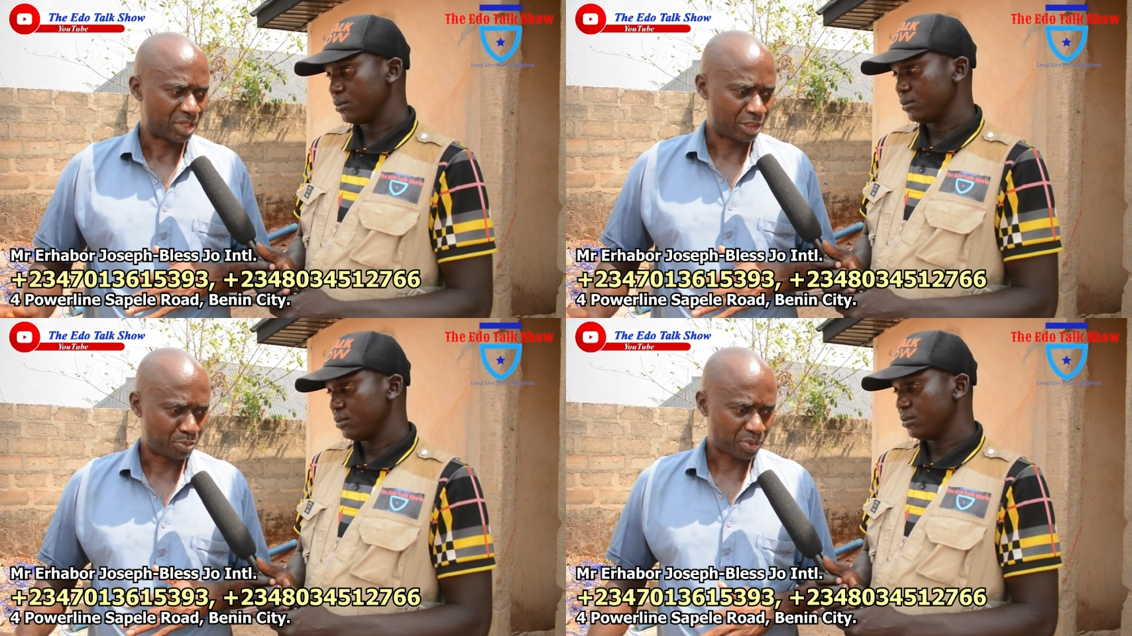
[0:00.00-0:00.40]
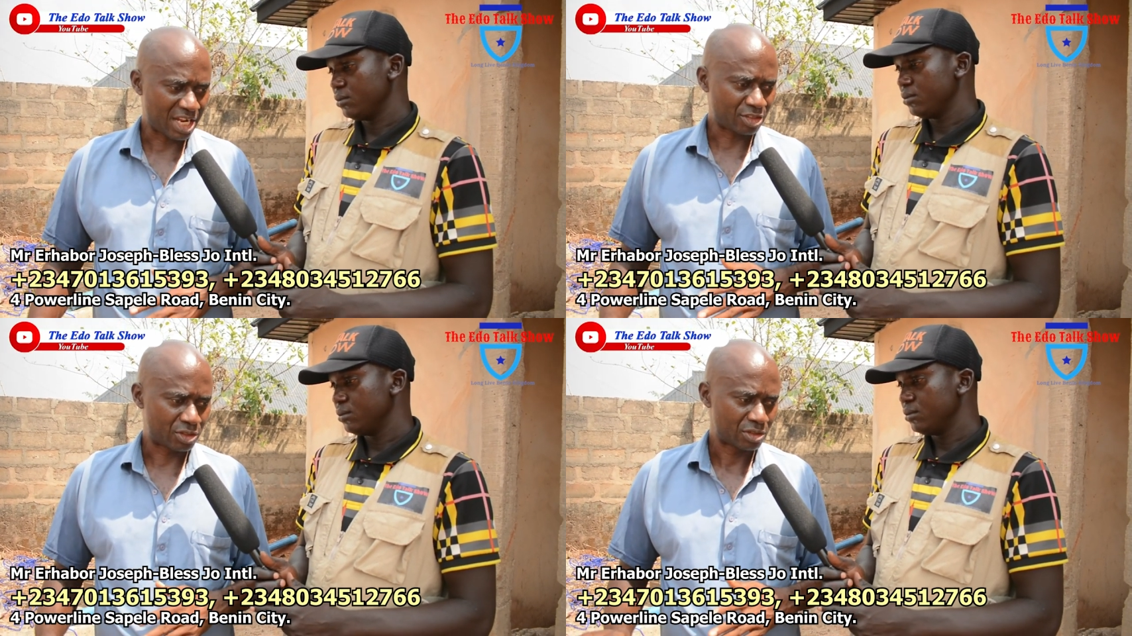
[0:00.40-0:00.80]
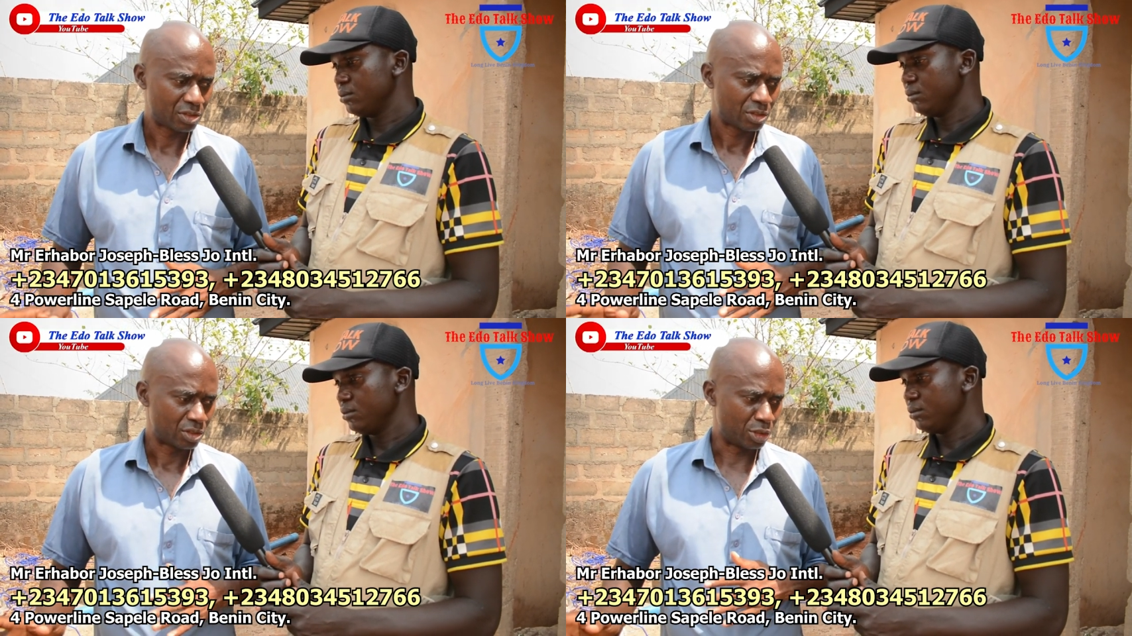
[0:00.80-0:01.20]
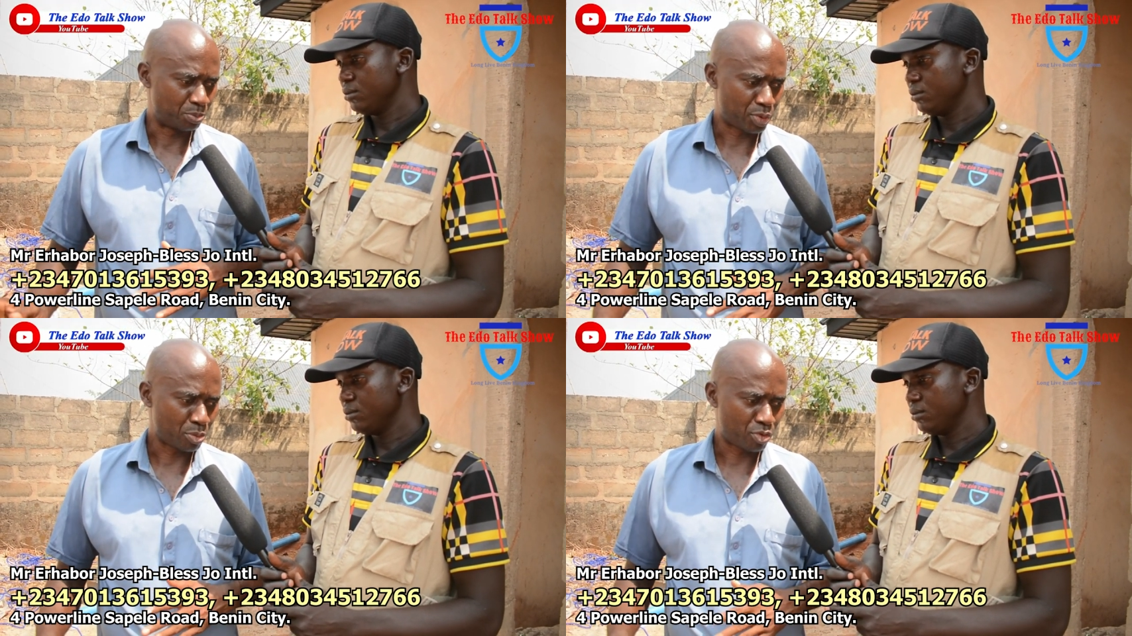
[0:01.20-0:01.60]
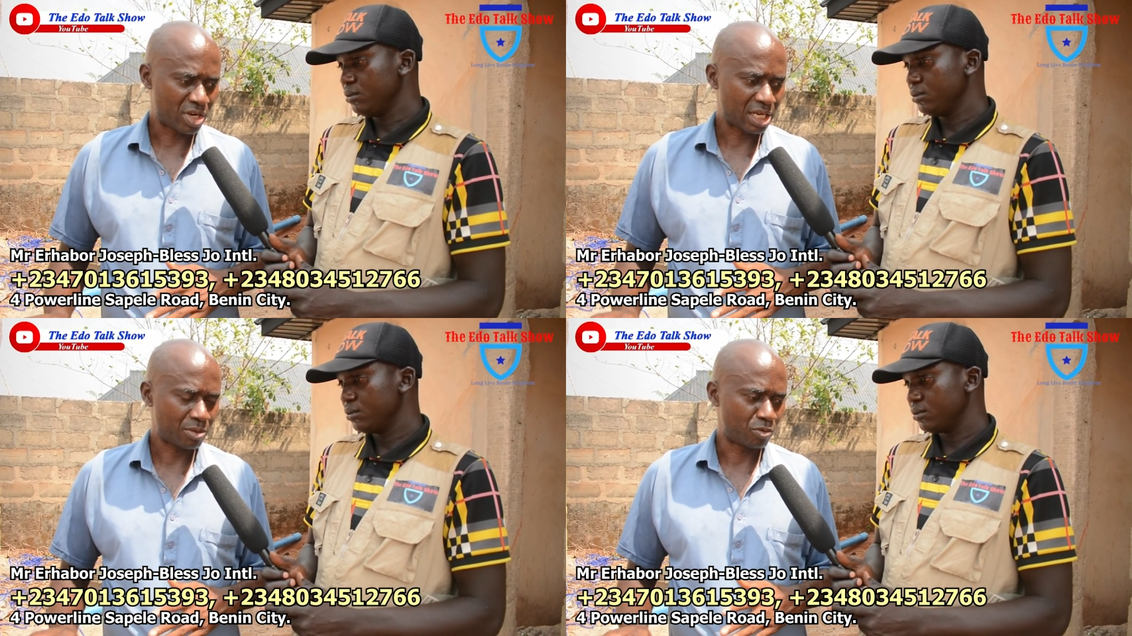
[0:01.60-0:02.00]
Speaker 1: But the price, the pump
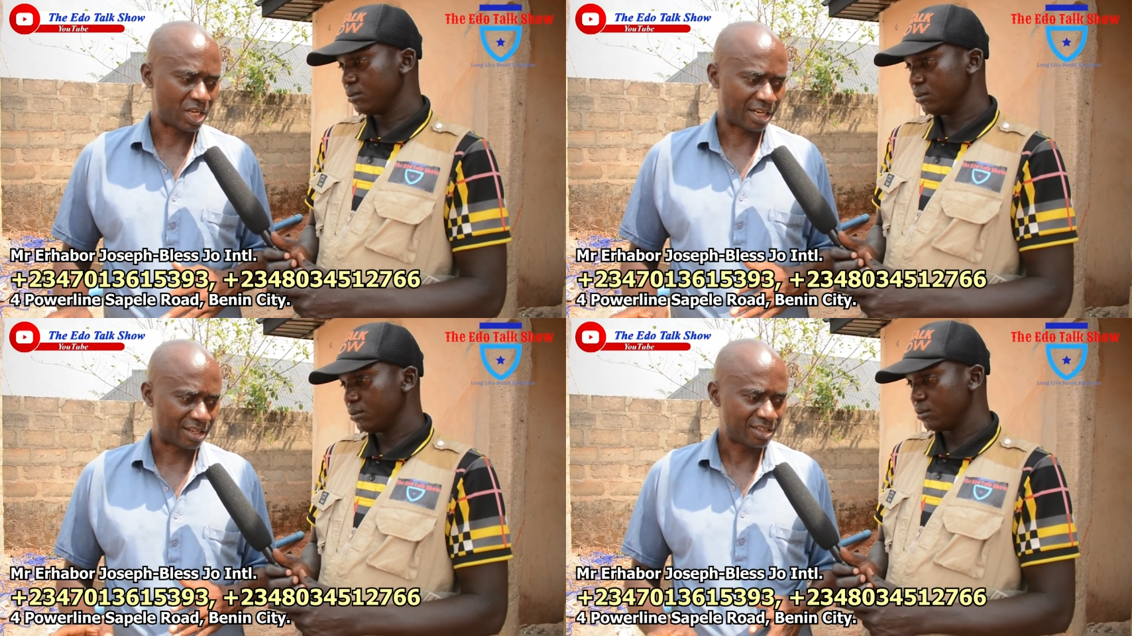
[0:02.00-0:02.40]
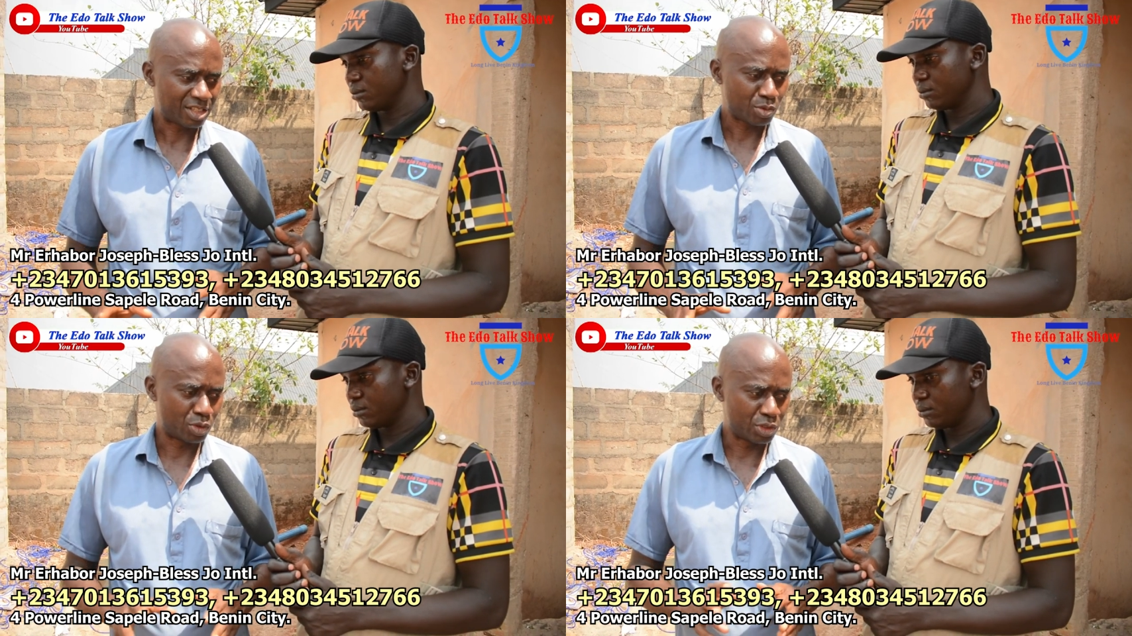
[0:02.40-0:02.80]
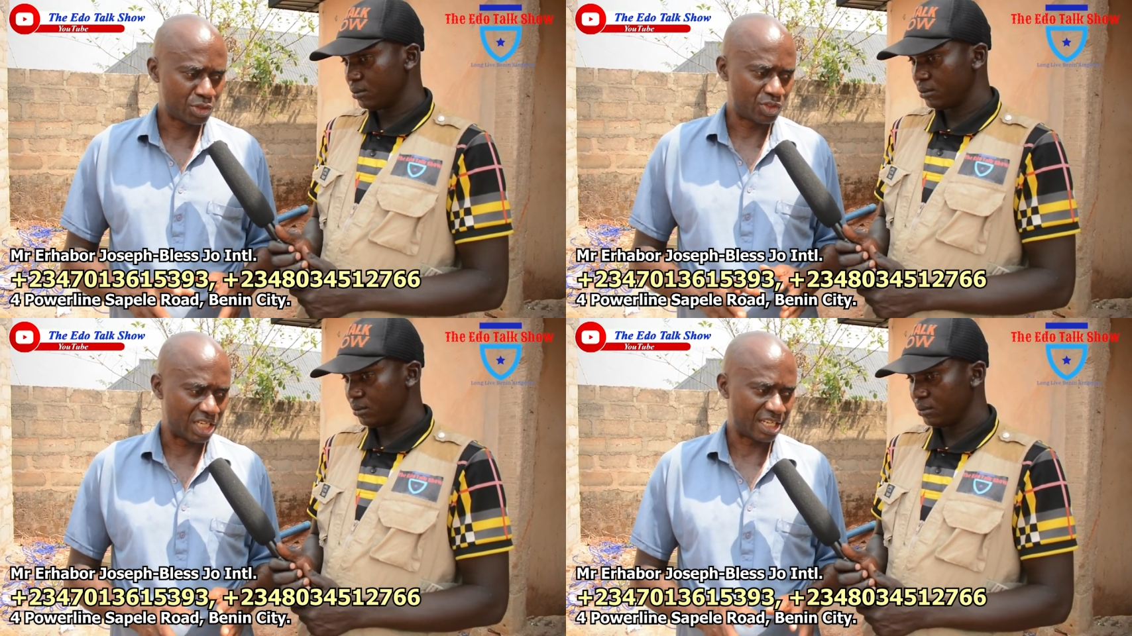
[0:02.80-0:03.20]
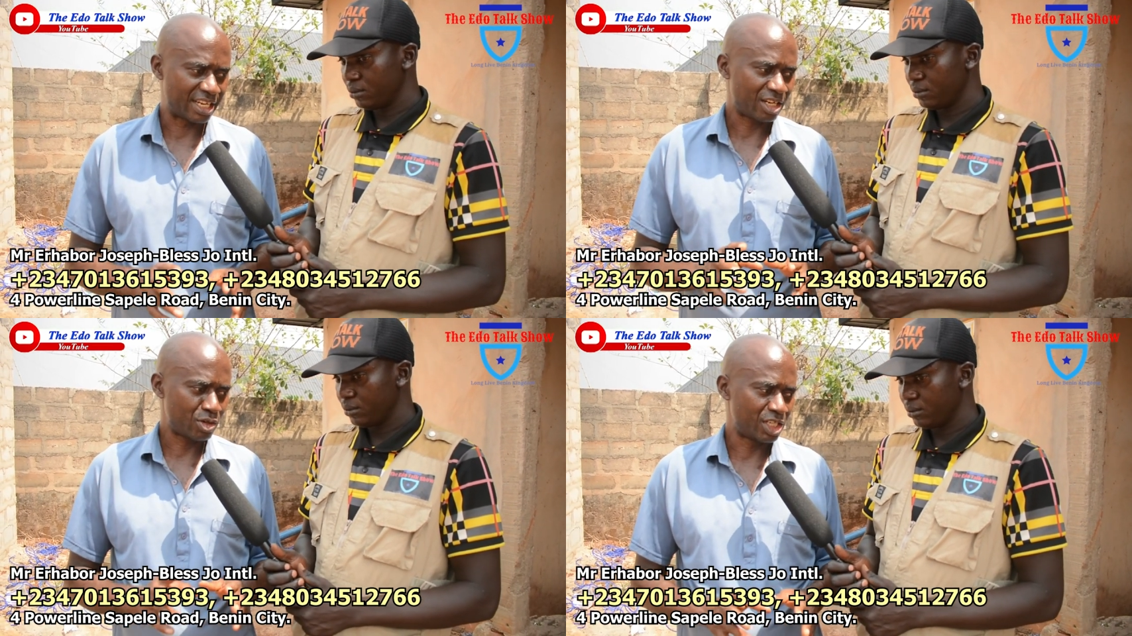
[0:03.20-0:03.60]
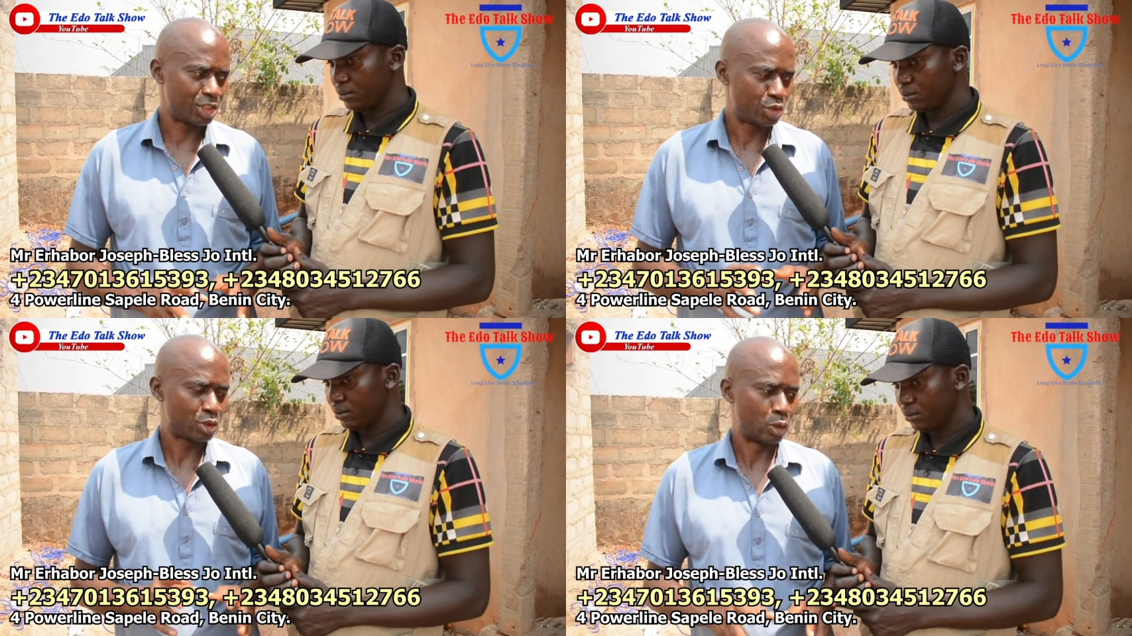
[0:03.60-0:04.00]
where we agree, so we go use here. Now that way
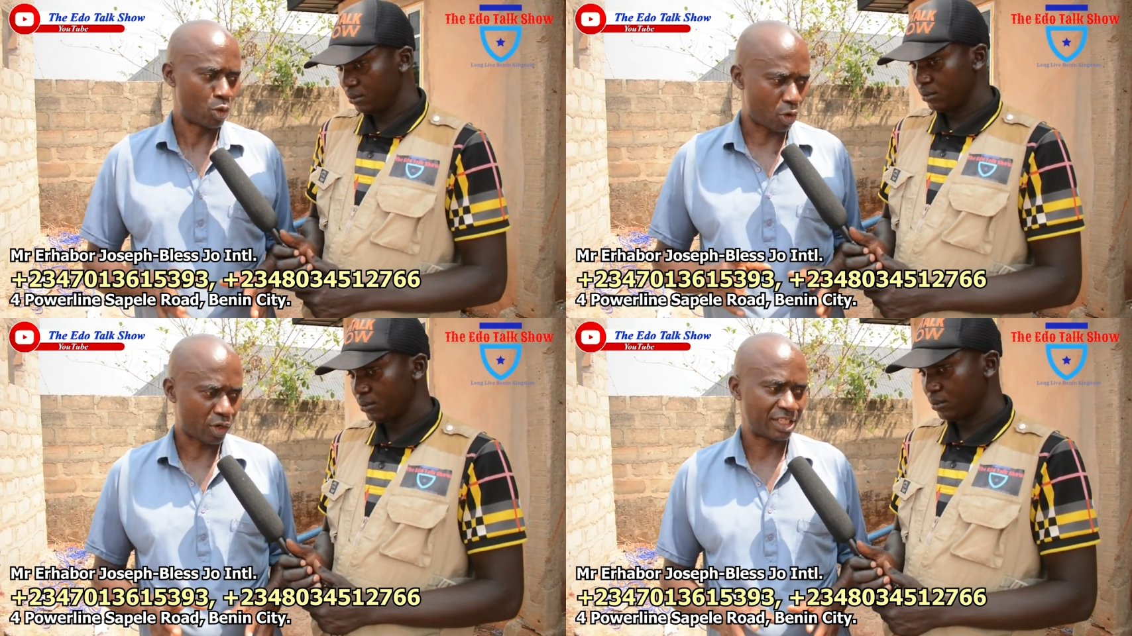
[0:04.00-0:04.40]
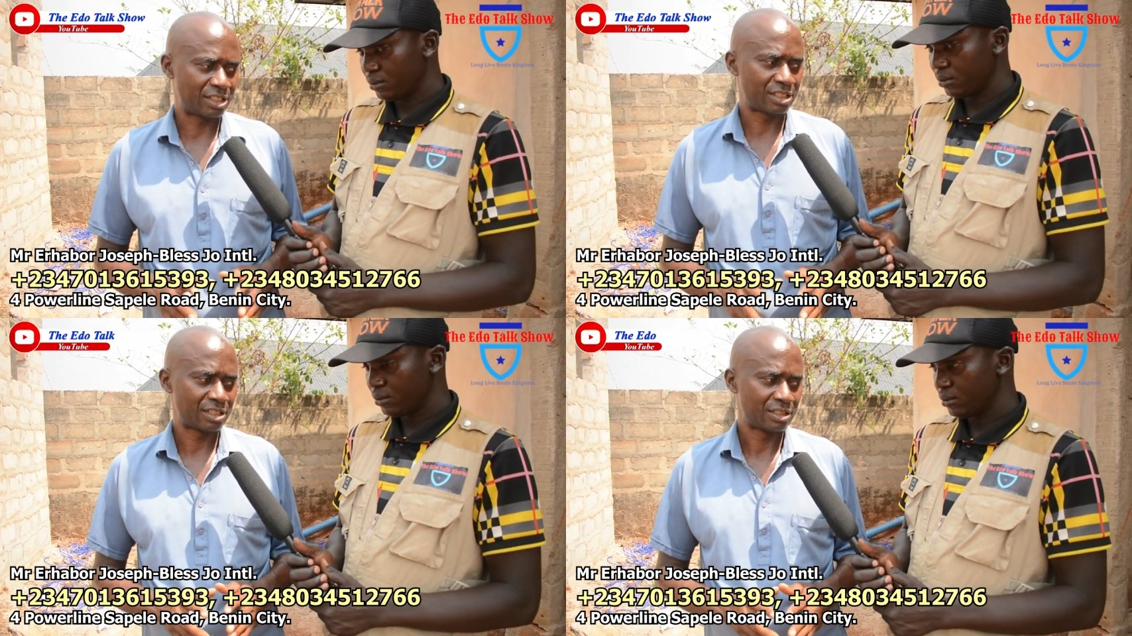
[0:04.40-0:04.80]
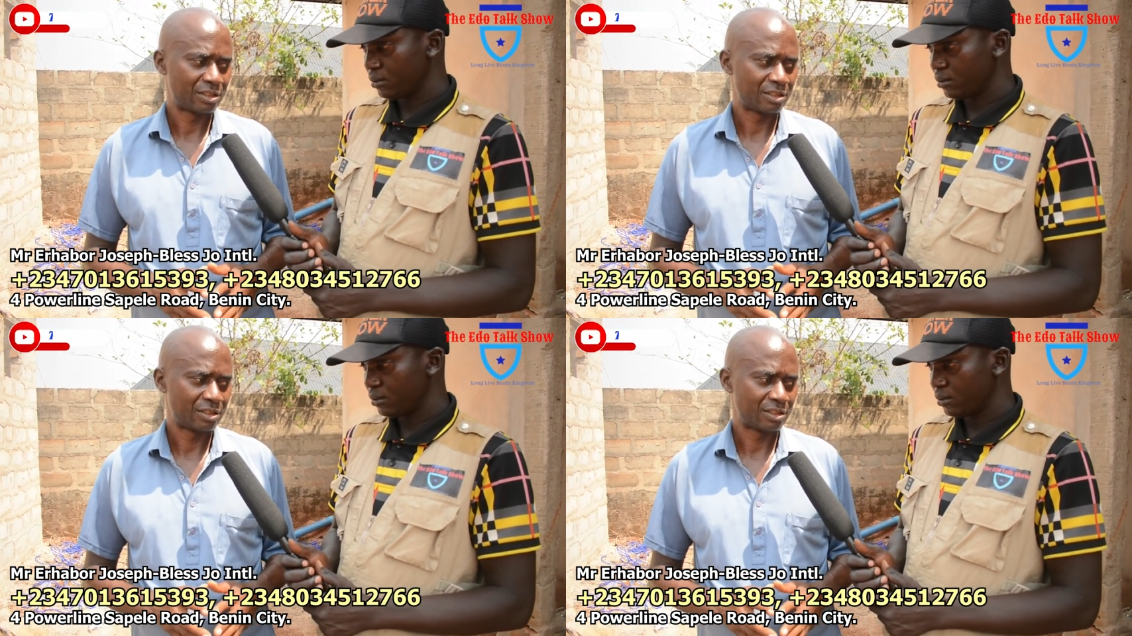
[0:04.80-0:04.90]
they use low current.